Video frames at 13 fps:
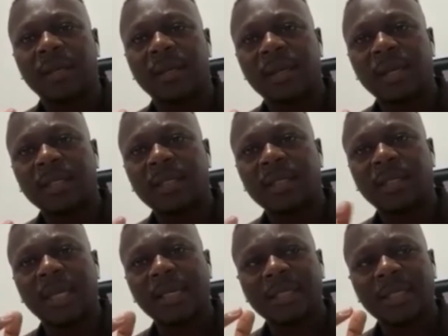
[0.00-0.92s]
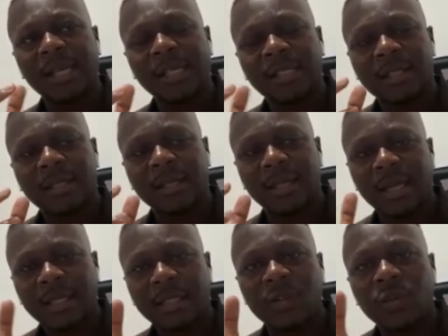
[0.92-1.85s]

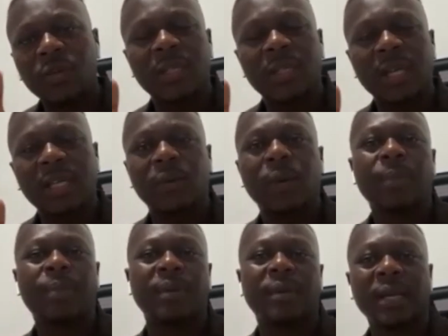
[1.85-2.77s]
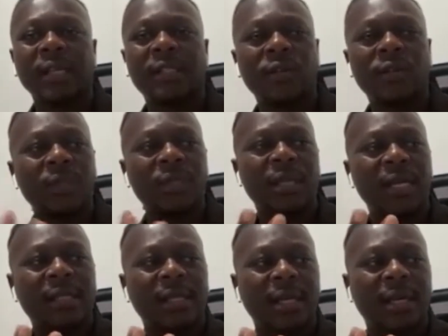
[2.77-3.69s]
Let's use it as a weapon. Let's use it
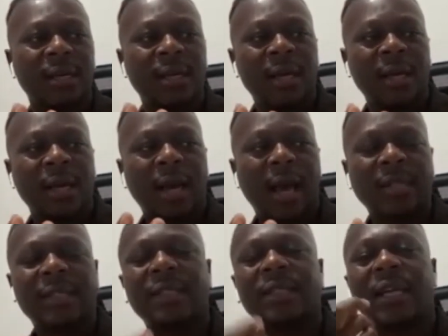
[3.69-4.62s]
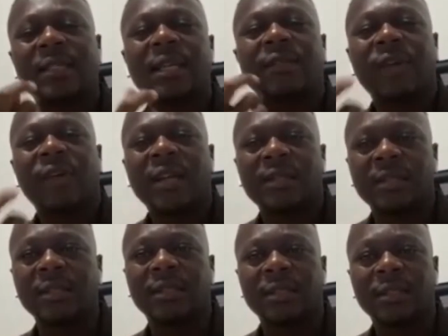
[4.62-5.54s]
as an
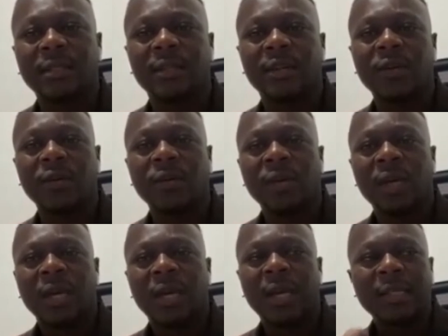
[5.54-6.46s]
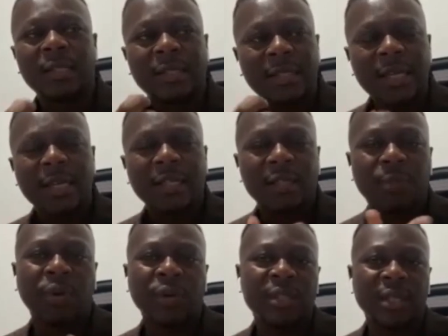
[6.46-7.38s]
advantage. Let's see it as a
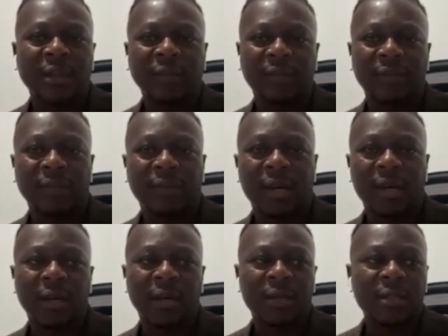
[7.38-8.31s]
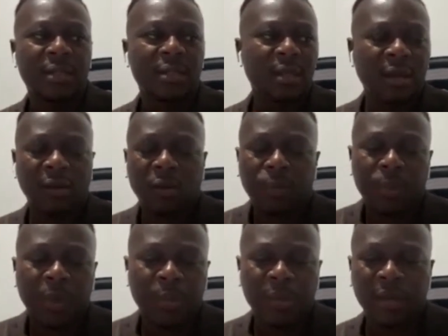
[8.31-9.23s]
positive. Because all
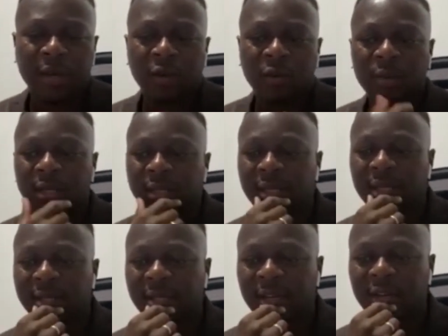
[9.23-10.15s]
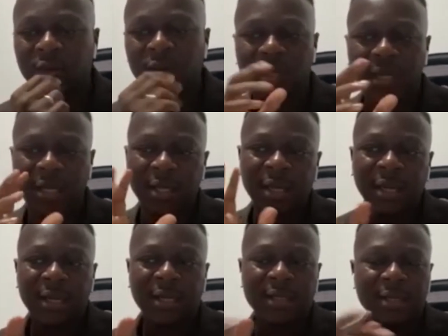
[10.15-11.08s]
people that know me is I usually
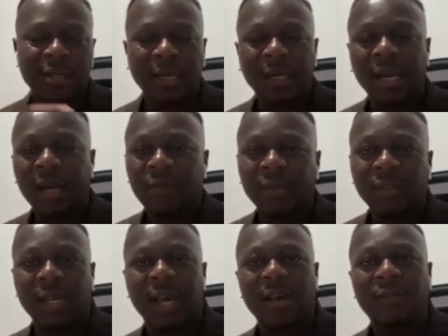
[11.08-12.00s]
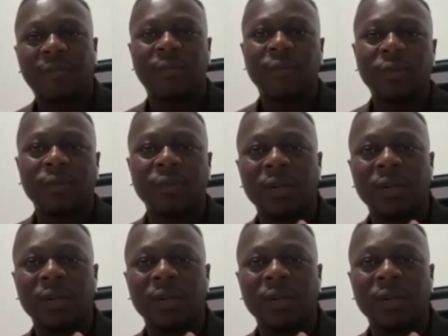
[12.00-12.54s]
see the glass as half full.